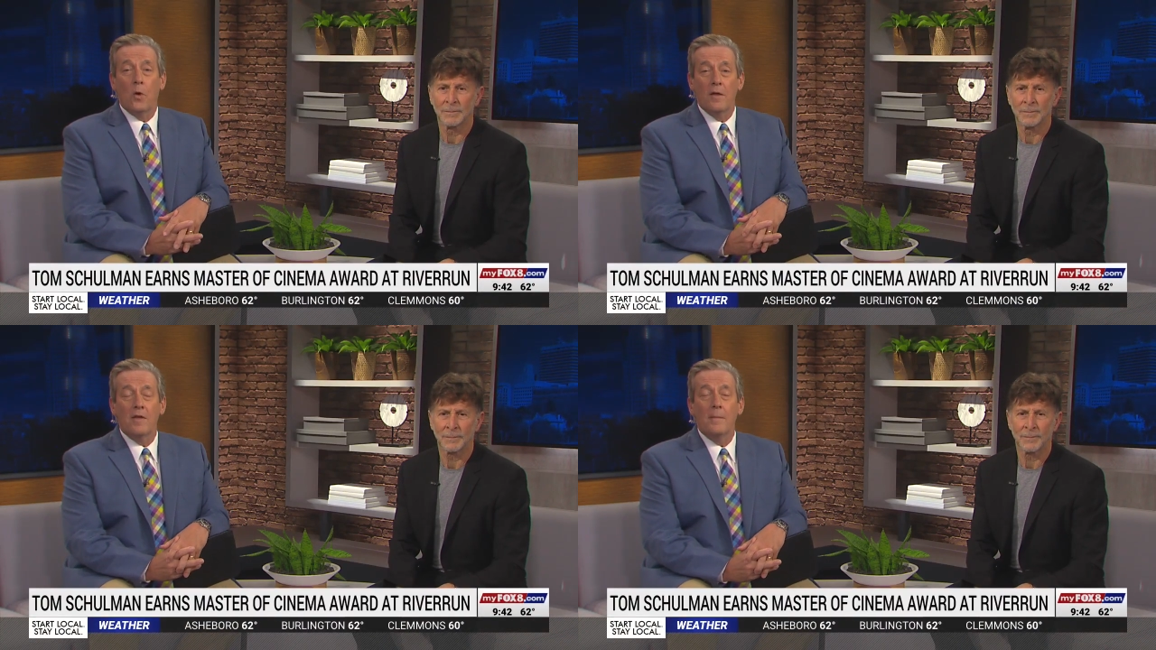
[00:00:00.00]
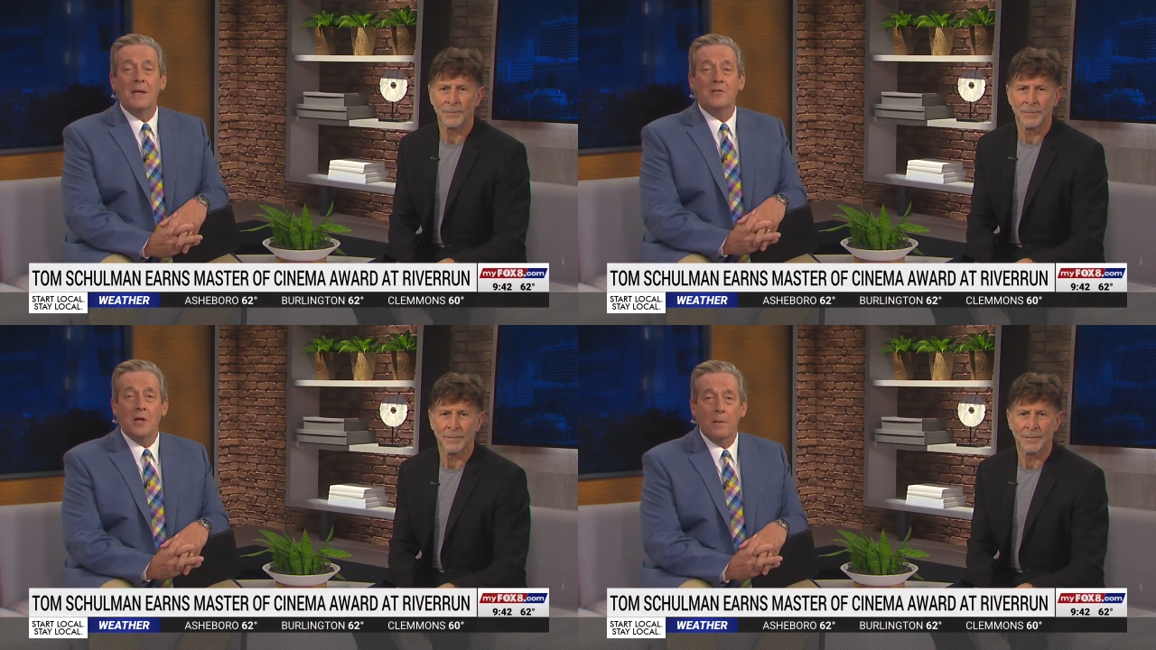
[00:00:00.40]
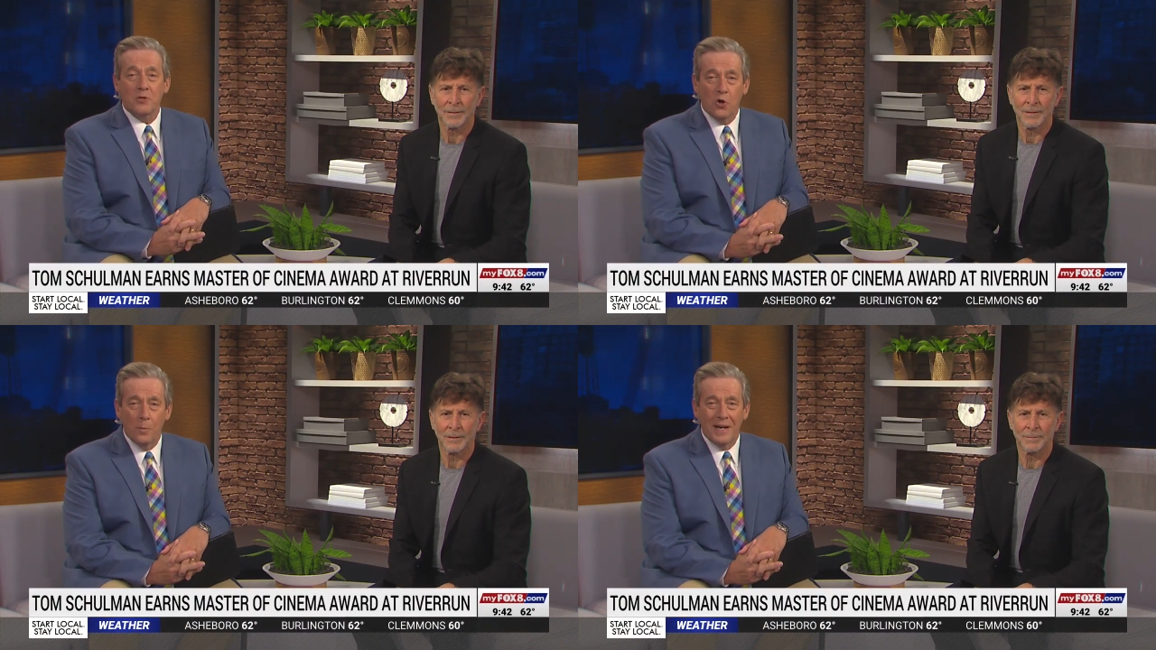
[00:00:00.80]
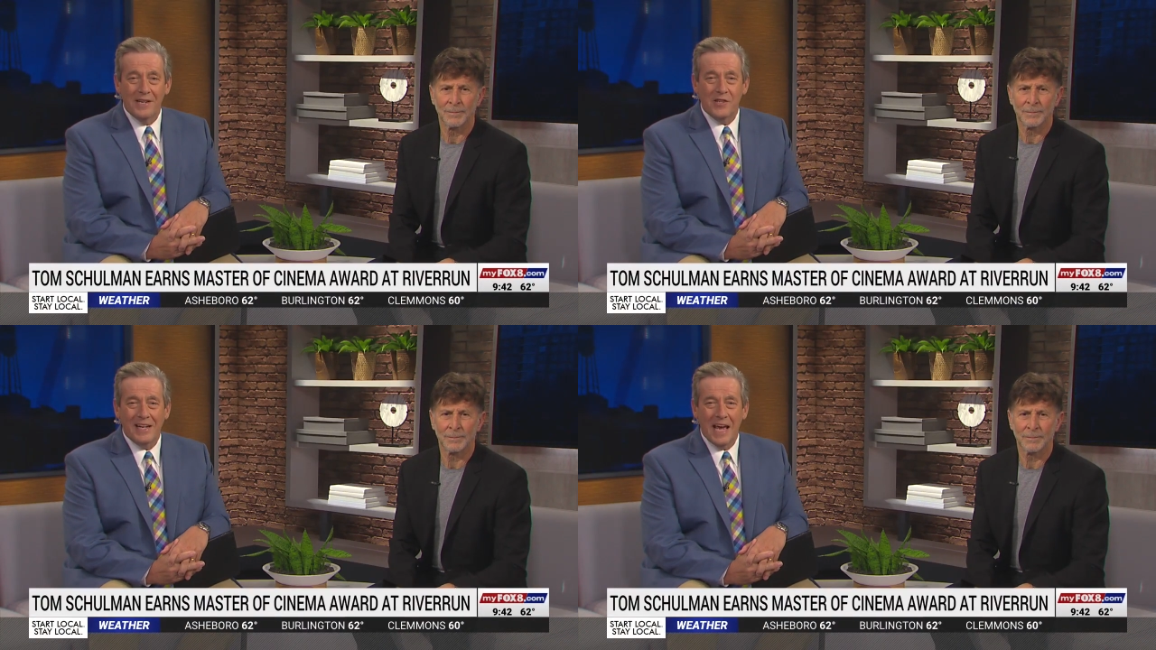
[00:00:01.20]
Speaker 1: One of them is Tom
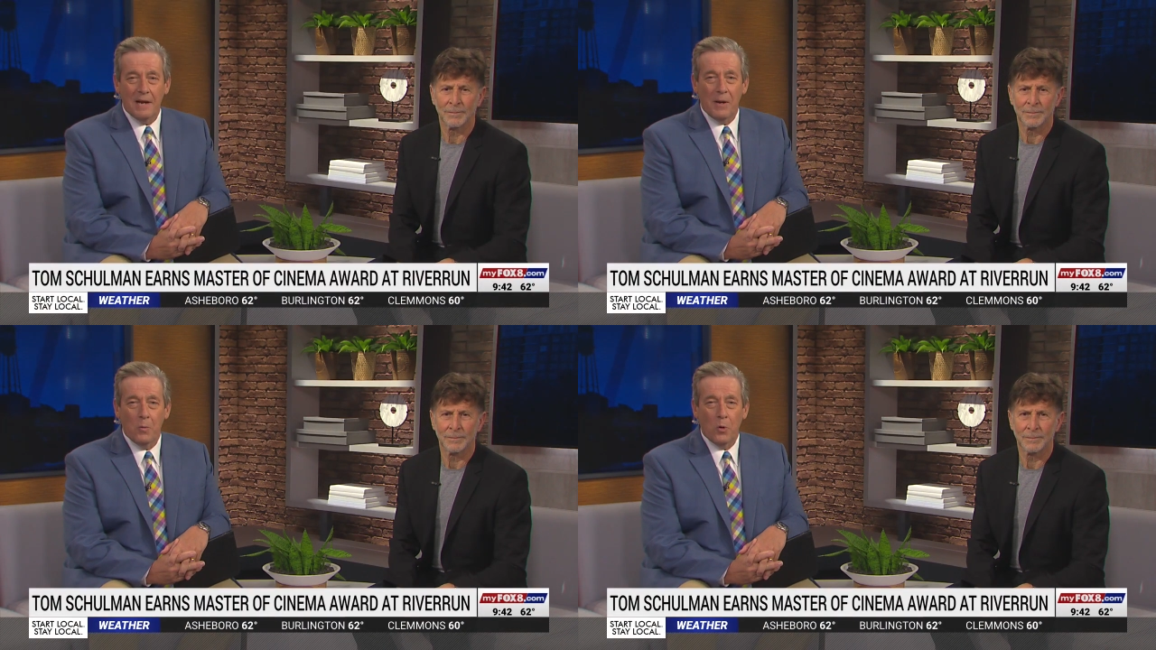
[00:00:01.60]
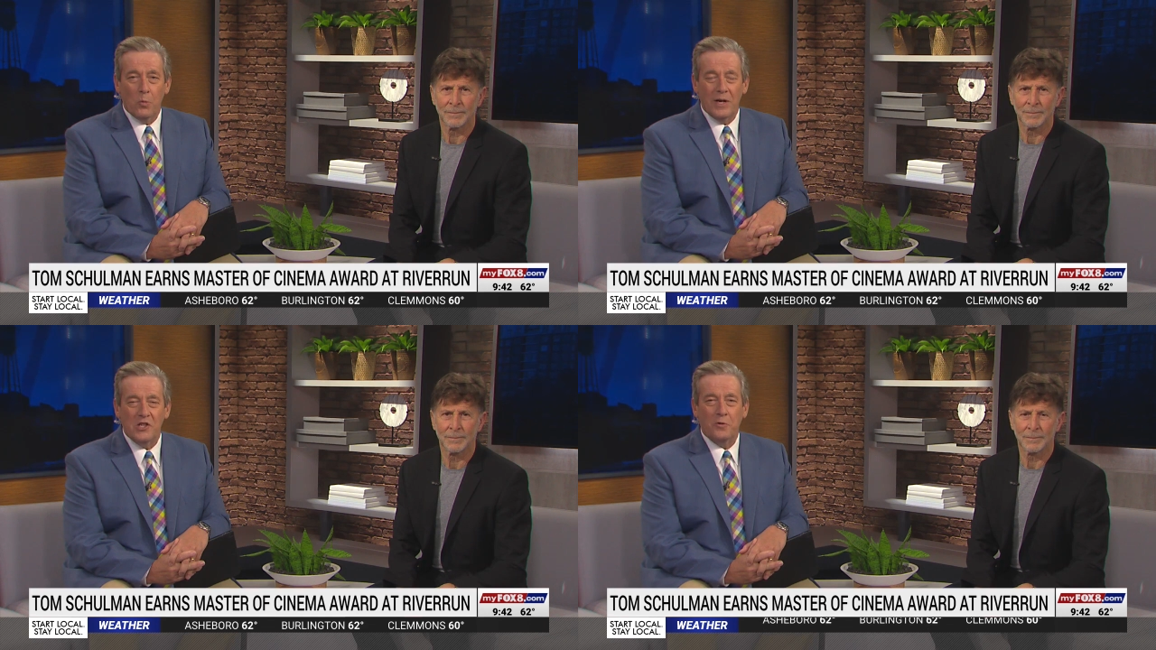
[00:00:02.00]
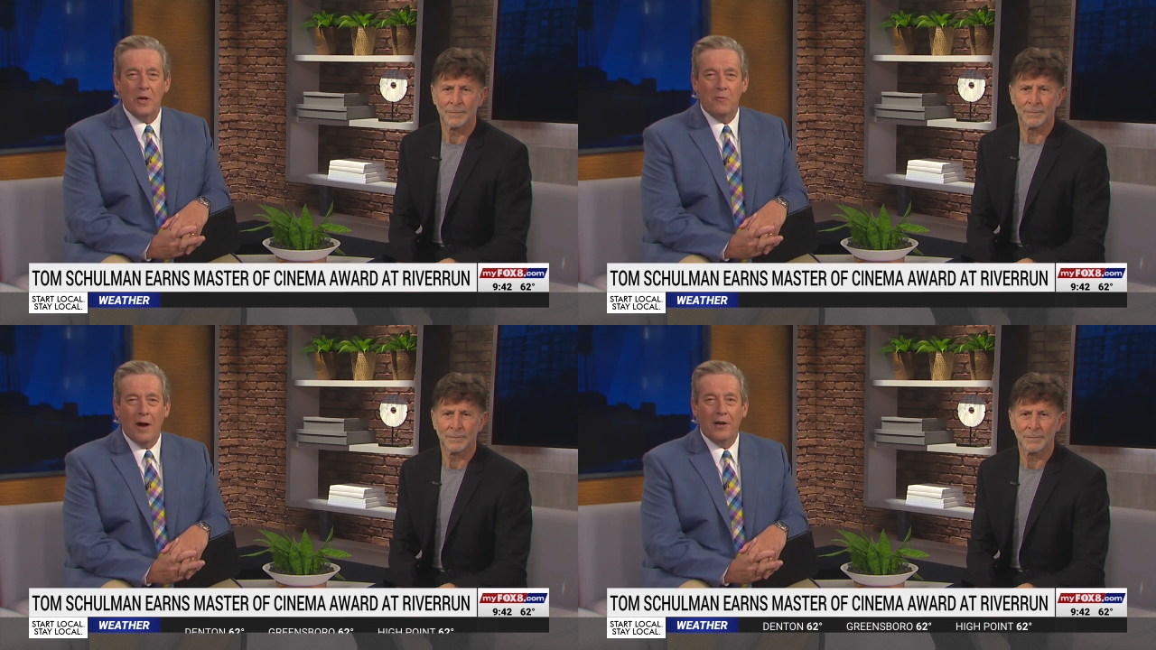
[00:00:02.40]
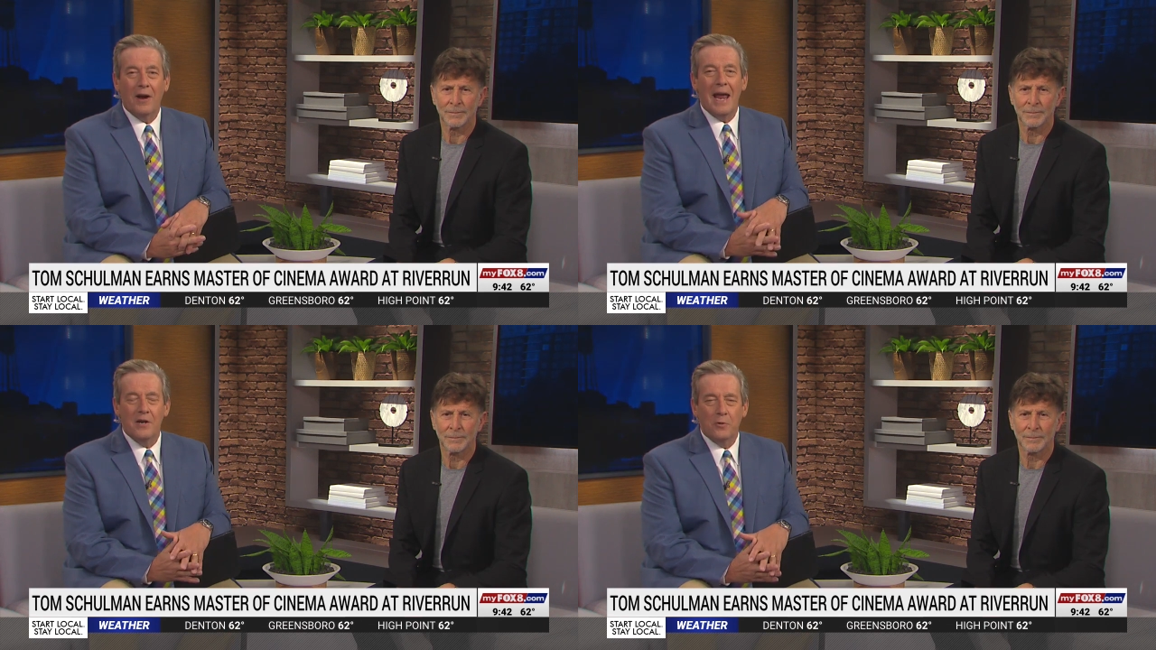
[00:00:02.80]
Schulman. He's an Academy Award-winning
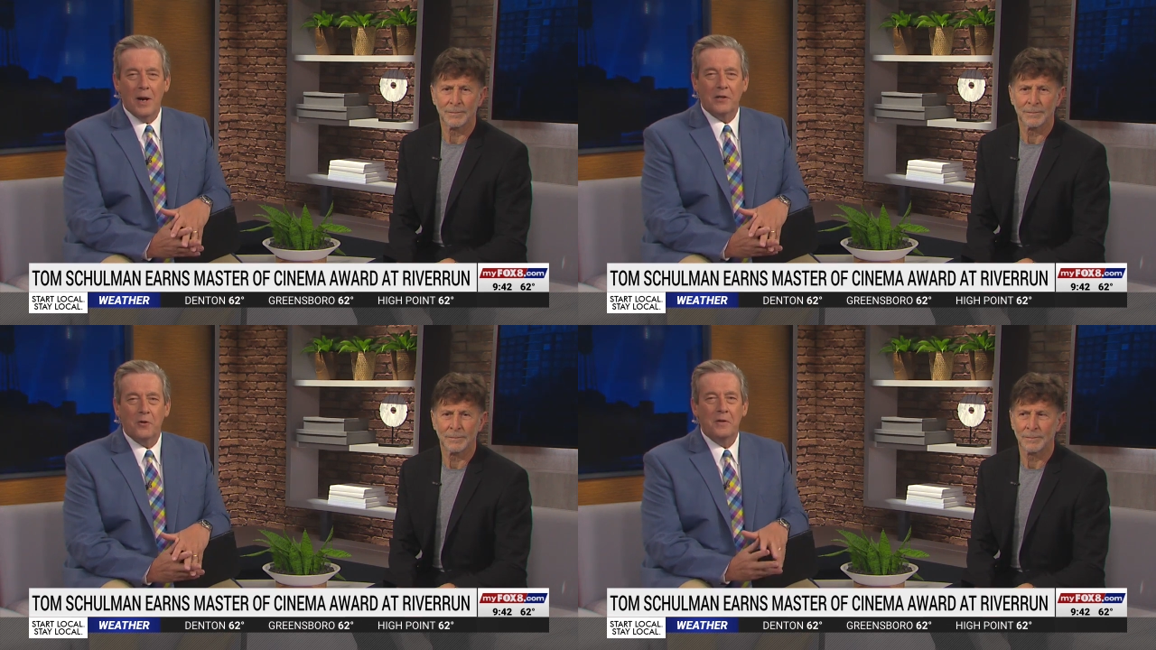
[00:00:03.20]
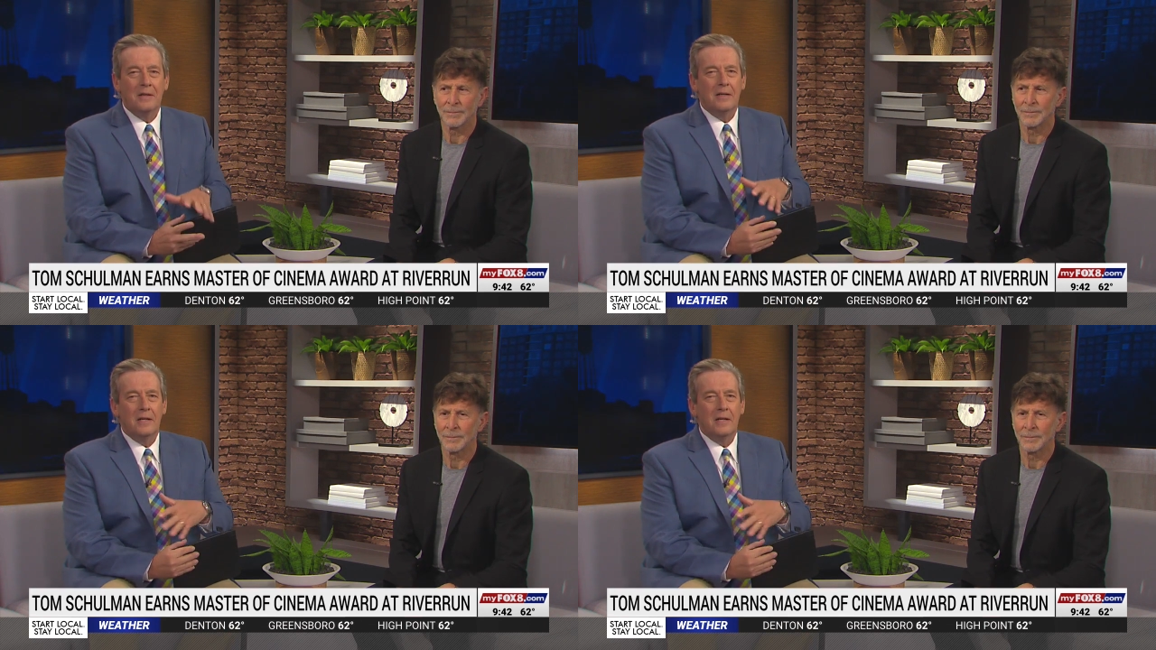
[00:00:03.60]
screenwriter and director.